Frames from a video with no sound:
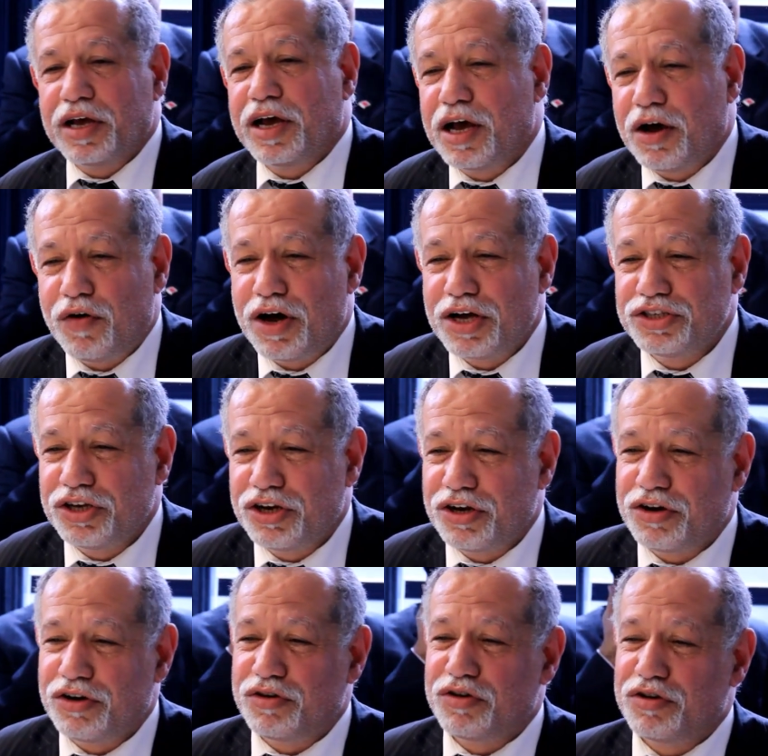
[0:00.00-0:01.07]
Khawaja
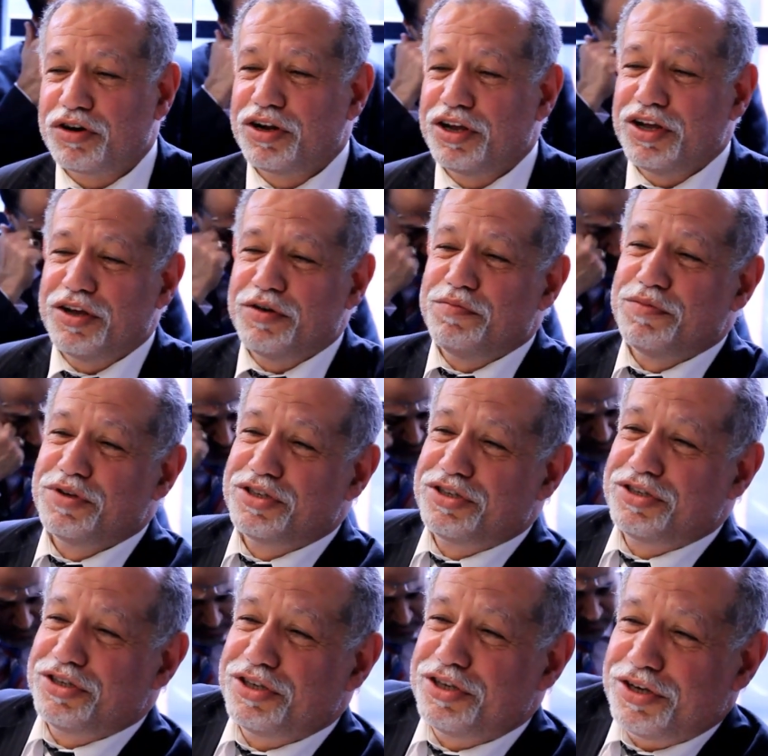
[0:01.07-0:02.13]
or
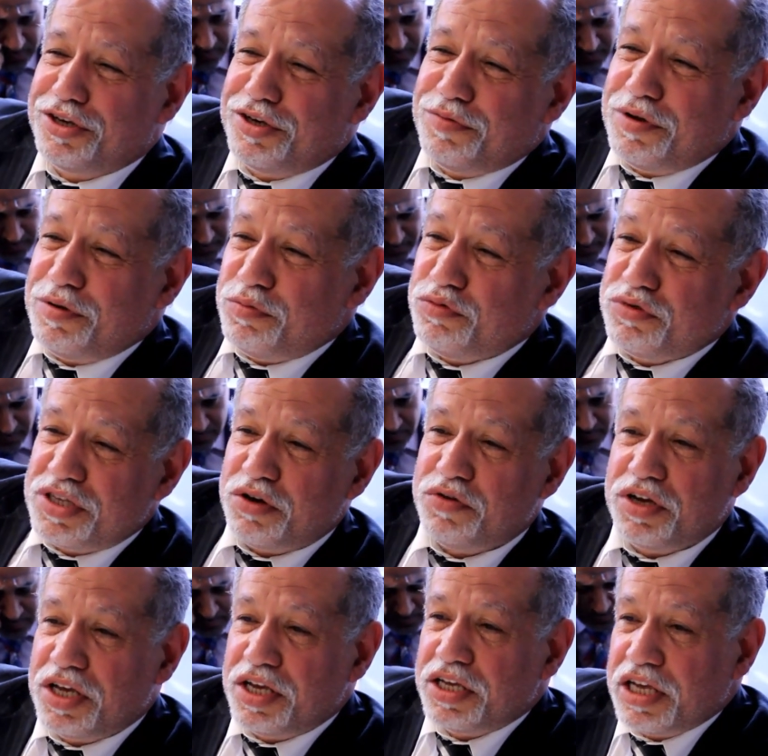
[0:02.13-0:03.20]
Ms. Uh,
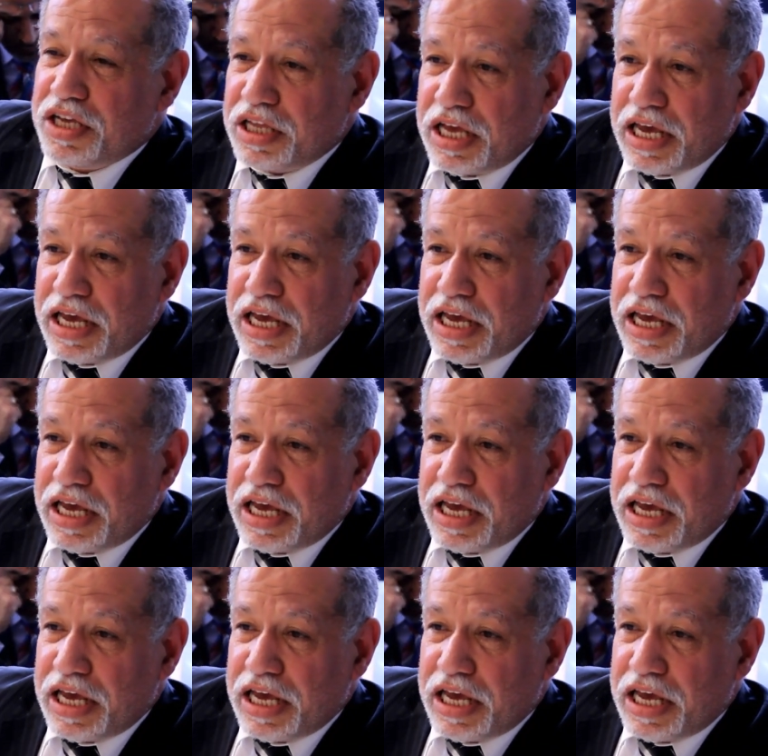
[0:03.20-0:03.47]
Musawi uh,